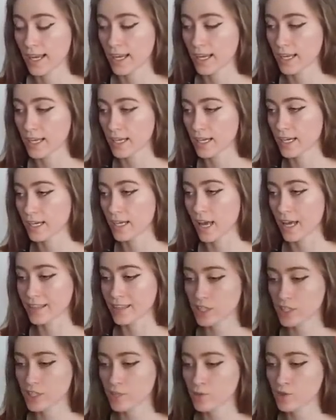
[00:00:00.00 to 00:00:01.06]
and I
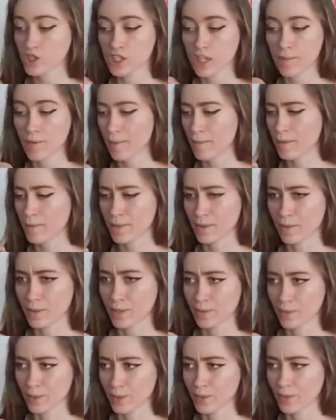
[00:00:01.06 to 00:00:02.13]
think she was just coming at me and being
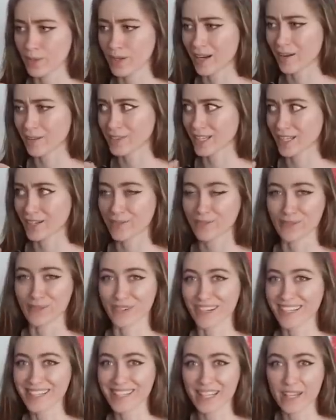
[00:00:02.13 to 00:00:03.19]
really rude. And I was like,
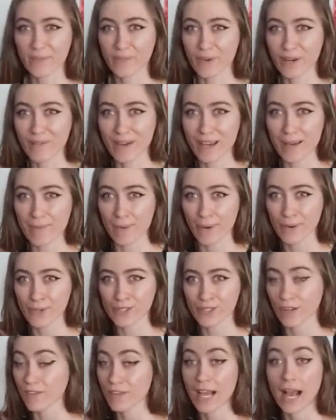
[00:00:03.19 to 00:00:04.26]
what? Like, what am I a
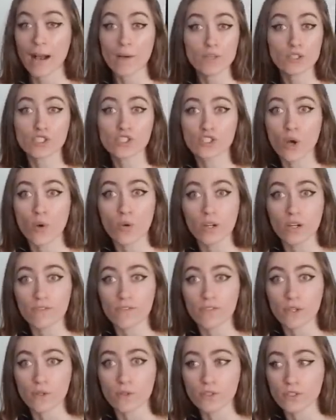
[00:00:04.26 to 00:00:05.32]
poser of? Like, I was so
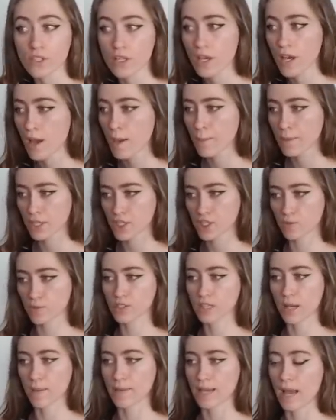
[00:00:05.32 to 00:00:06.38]
confused because she was
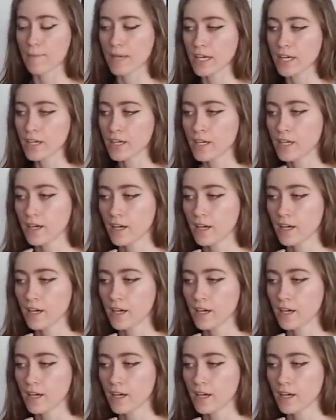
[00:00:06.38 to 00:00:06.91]
coming at me.